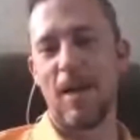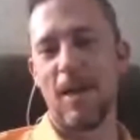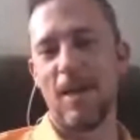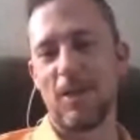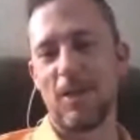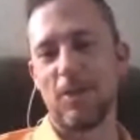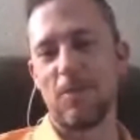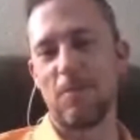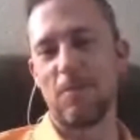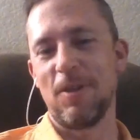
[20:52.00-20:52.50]

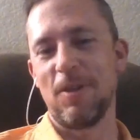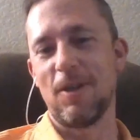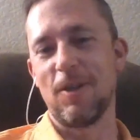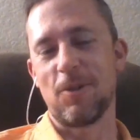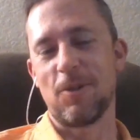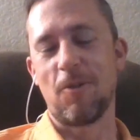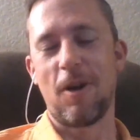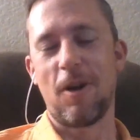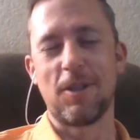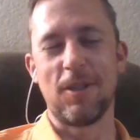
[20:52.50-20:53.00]

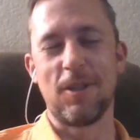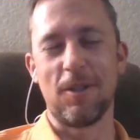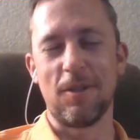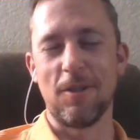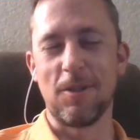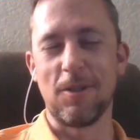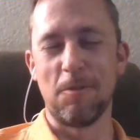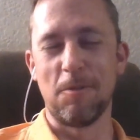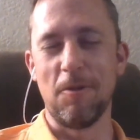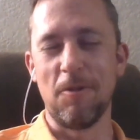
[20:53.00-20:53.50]
experience watching
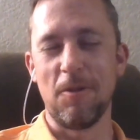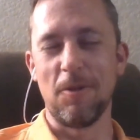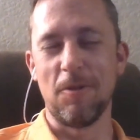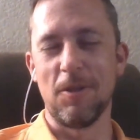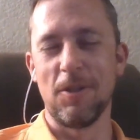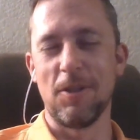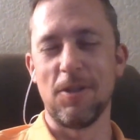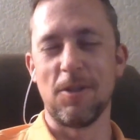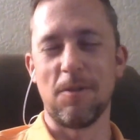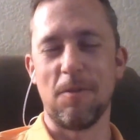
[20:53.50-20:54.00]
this movie
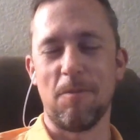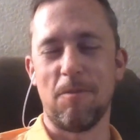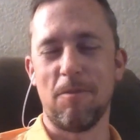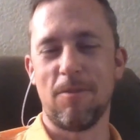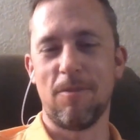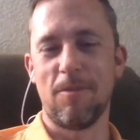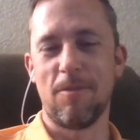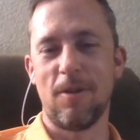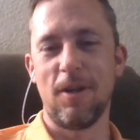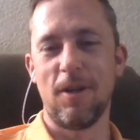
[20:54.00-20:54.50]
was
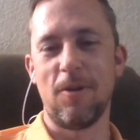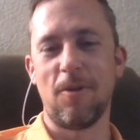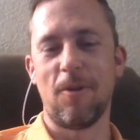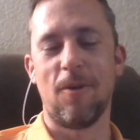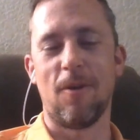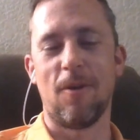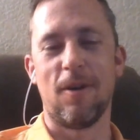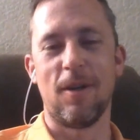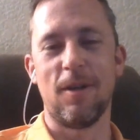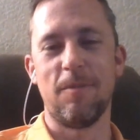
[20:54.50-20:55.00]
pretty
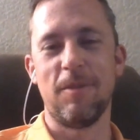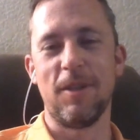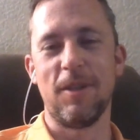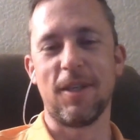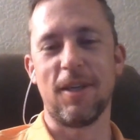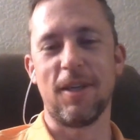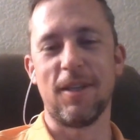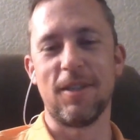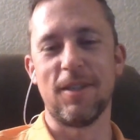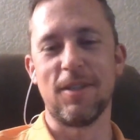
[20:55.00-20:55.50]
horrid
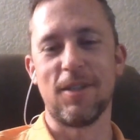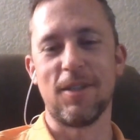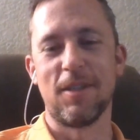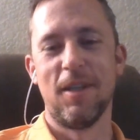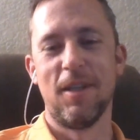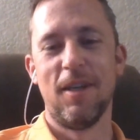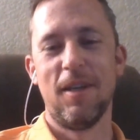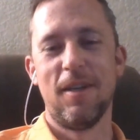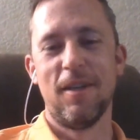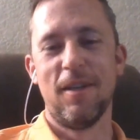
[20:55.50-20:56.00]
because
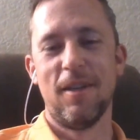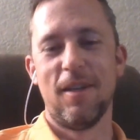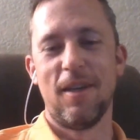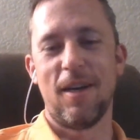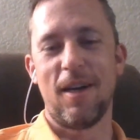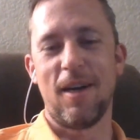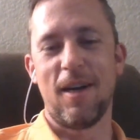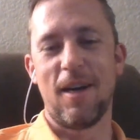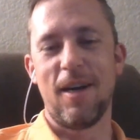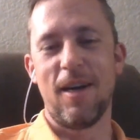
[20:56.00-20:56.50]

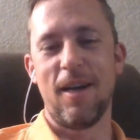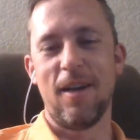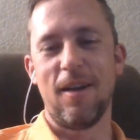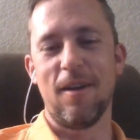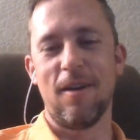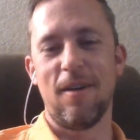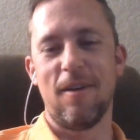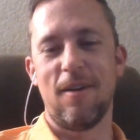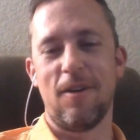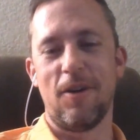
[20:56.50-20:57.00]
I
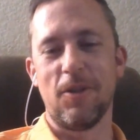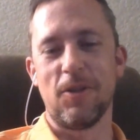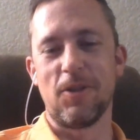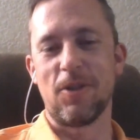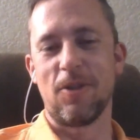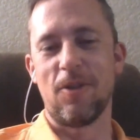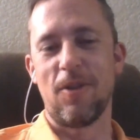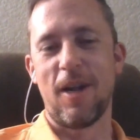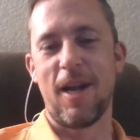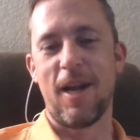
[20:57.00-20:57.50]

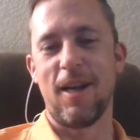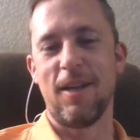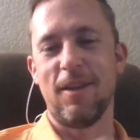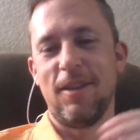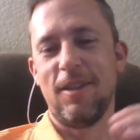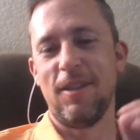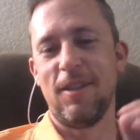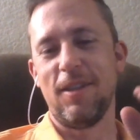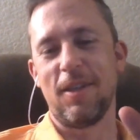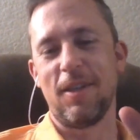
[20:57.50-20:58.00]
also had
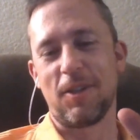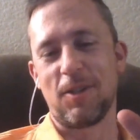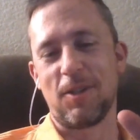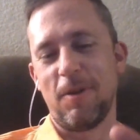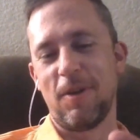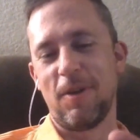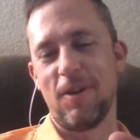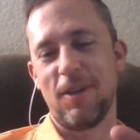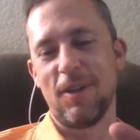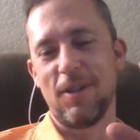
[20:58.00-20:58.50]
the
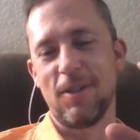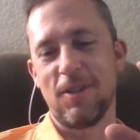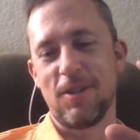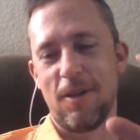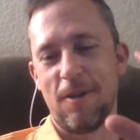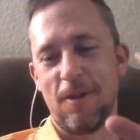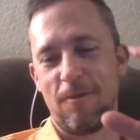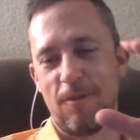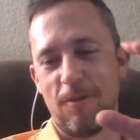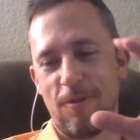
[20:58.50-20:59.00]
experience
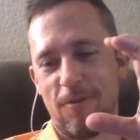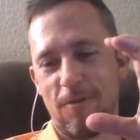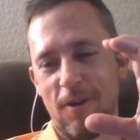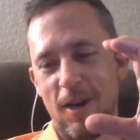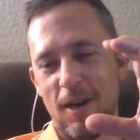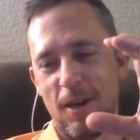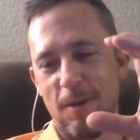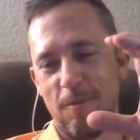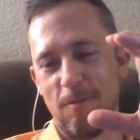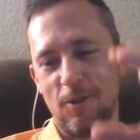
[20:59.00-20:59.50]
of the
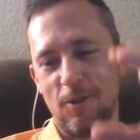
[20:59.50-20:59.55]
frame